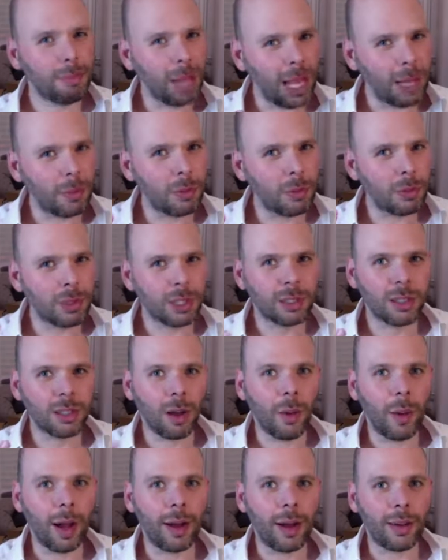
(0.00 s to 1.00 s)
able to
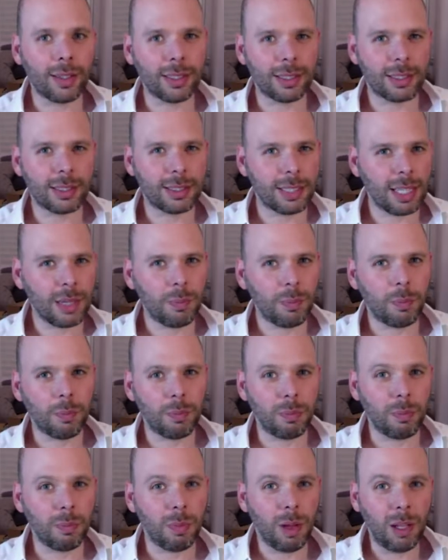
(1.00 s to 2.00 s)
go out and see
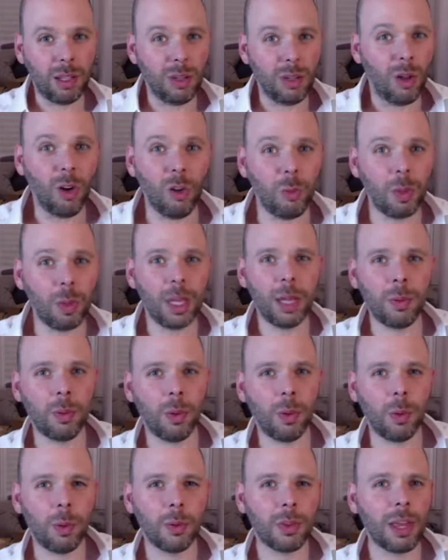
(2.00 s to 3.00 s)
a lot of
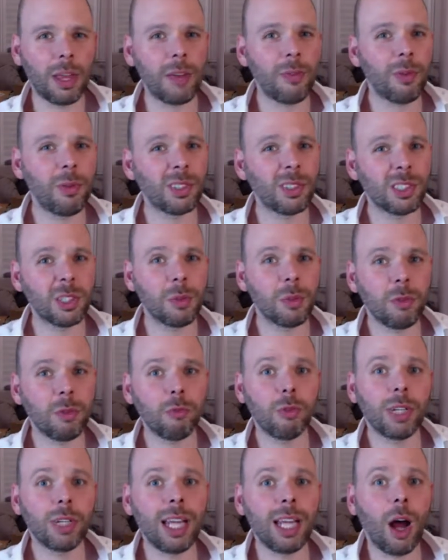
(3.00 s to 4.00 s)
people. Therefore, it's going to
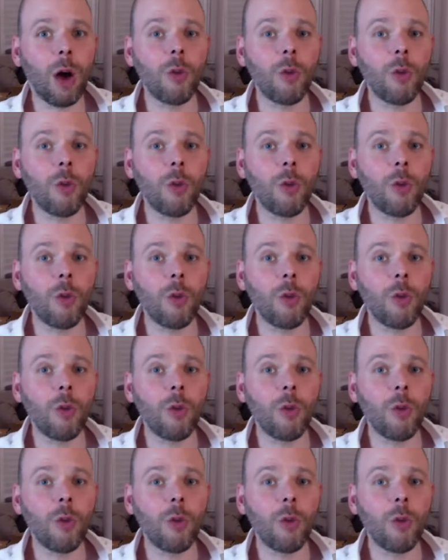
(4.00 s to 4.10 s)
be really